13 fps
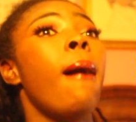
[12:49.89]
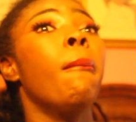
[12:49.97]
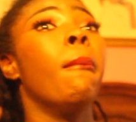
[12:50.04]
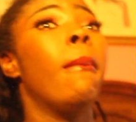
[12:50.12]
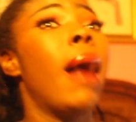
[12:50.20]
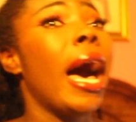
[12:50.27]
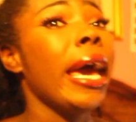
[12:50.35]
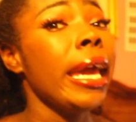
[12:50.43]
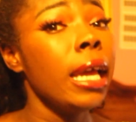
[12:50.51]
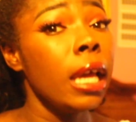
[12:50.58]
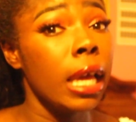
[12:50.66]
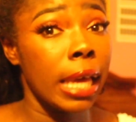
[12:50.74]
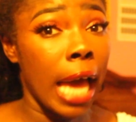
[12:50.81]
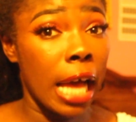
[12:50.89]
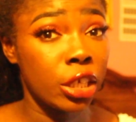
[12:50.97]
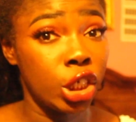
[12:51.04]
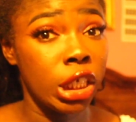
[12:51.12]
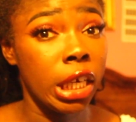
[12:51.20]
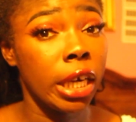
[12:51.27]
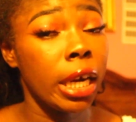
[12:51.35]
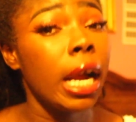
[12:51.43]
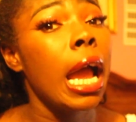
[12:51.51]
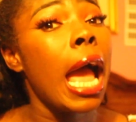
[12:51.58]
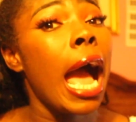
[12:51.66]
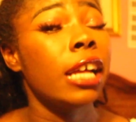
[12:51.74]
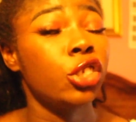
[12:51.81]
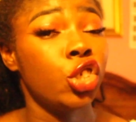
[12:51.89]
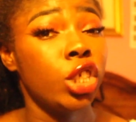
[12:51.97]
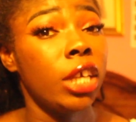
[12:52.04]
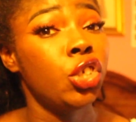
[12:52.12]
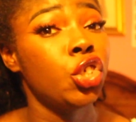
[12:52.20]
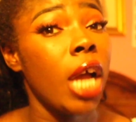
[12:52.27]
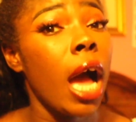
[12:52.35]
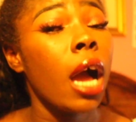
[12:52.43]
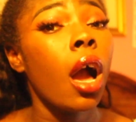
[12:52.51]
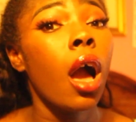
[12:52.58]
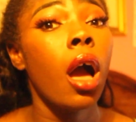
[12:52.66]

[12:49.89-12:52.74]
My cashier at Shake Shack,